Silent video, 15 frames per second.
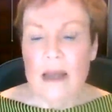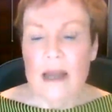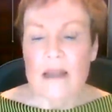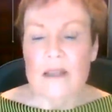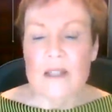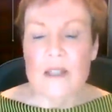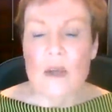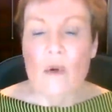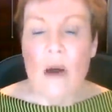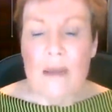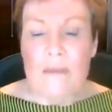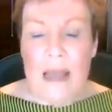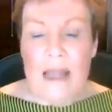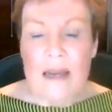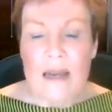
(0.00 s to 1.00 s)
And so I
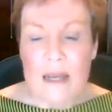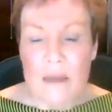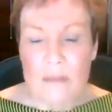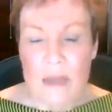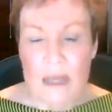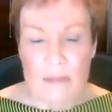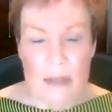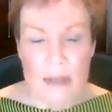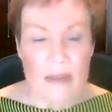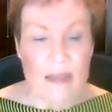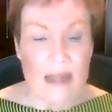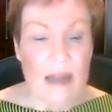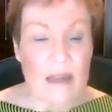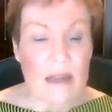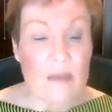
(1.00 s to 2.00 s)
made a commitment,
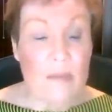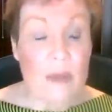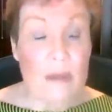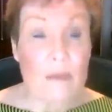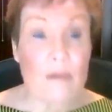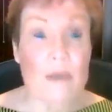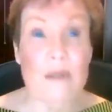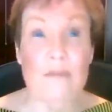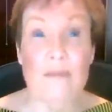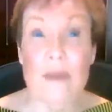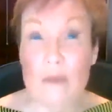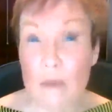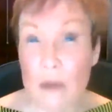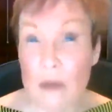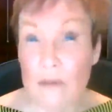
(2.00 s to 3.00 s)
and that commitment was a
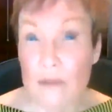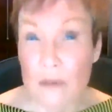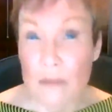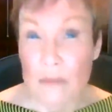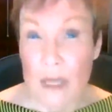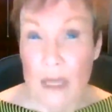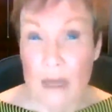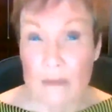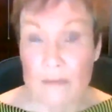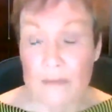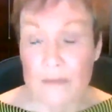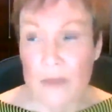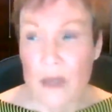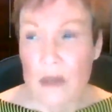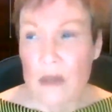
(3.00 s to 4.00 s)
big one for me.
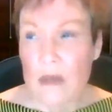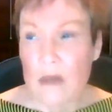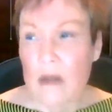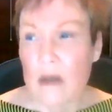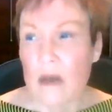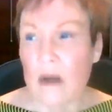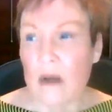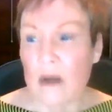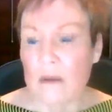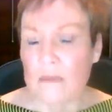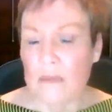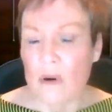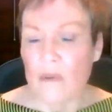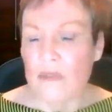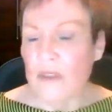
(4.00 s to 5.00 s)

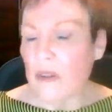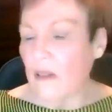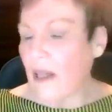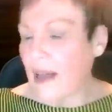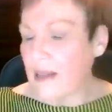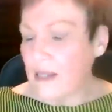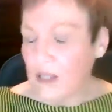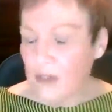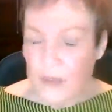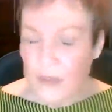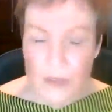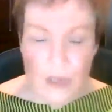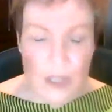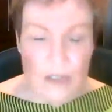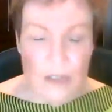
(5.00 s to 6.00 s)
Over the last few
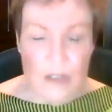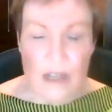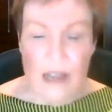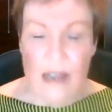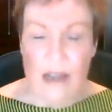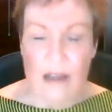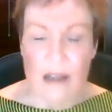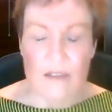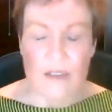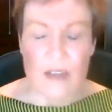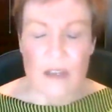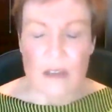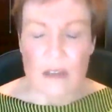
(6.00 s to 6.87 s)
years, I have